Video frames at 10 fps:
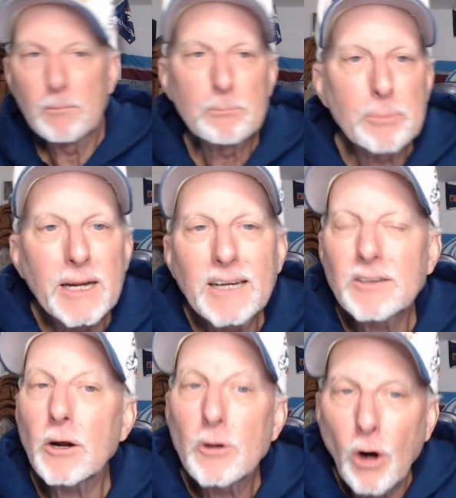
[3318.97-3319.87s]

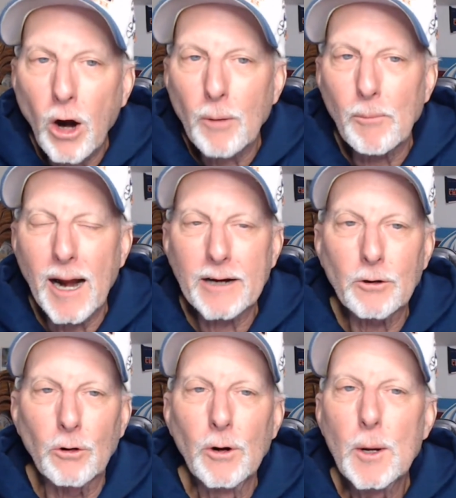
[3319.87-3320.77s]
Pete
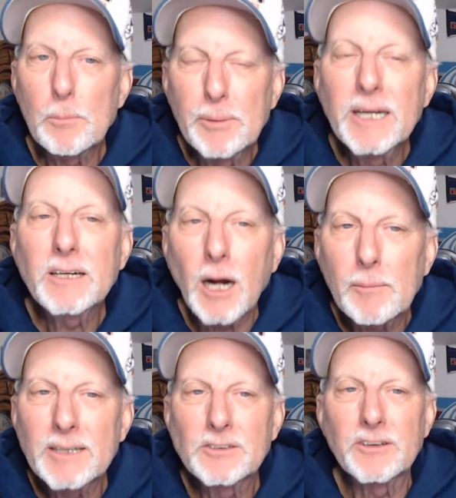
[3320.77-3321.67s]
Carmichael be
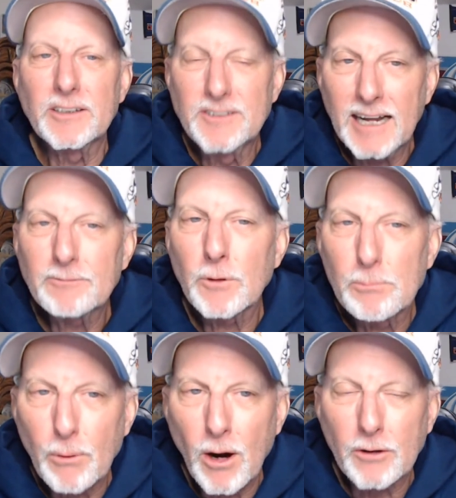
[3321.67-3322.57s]
coming to the Denver
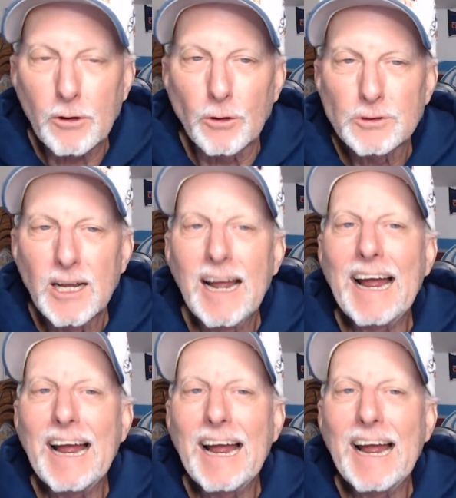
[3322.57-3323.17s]
Broncos